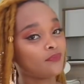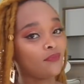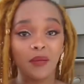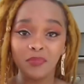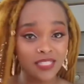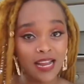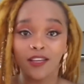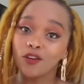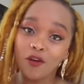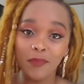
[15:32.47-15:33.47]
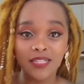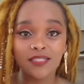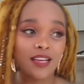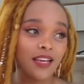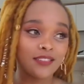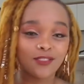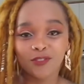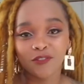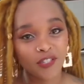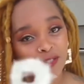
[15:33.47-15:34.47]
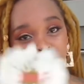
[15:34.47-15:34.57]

please like, comment, and don't forget to